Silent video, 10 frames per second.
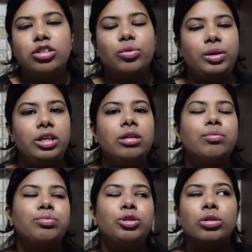So we
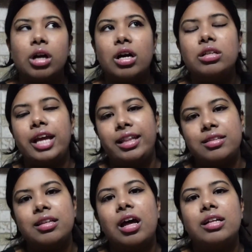took a
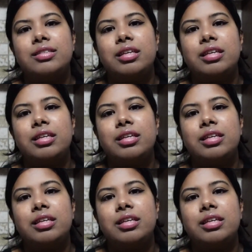Etisalat